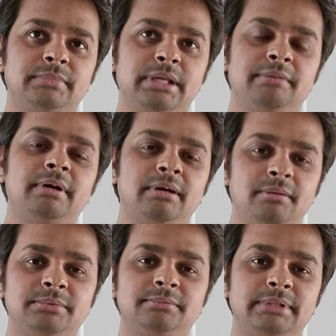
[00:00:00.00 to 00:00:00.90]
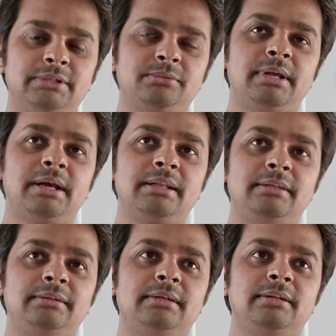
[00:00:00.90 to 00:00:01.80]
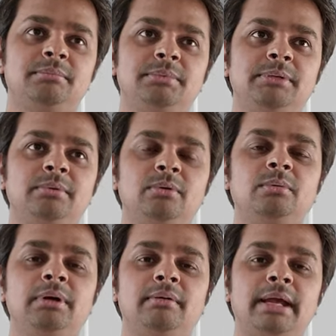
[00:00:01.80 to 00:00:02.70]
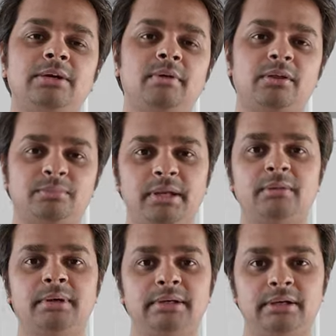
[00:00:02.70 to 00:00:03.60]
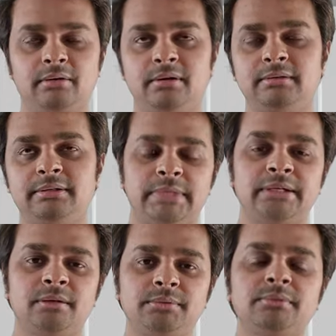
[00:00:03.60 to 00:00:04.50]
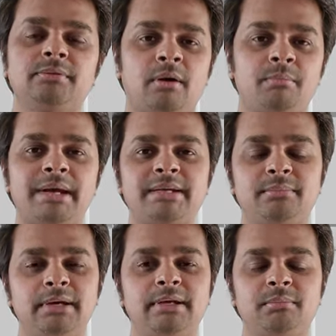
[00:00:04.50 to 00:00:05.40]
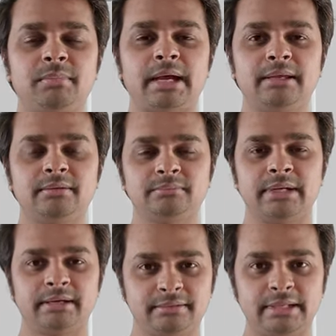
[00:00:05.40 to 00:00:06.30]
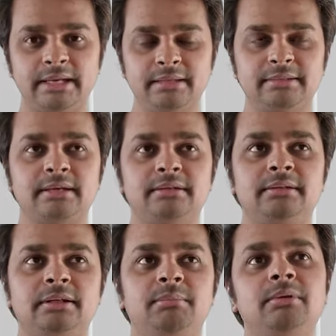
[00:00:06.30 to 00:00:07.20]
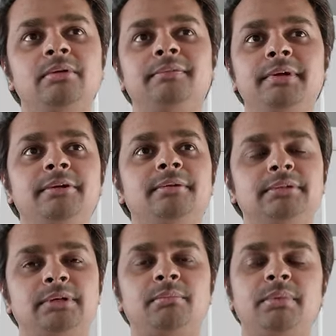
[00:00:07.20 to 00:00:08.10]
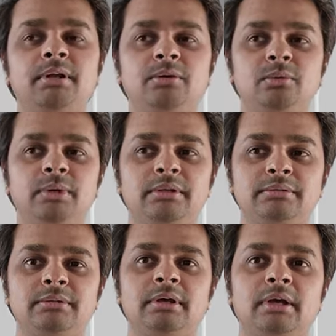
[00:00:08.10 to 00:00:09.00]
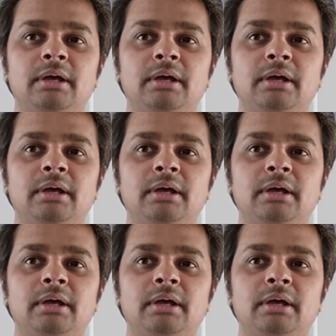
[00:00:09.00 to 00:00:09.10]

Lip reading: Even in terms of sexuality, these are the people who will like to experiment a lot. In terms of compatibility, my understanding is that they'll be good fit for somebody who is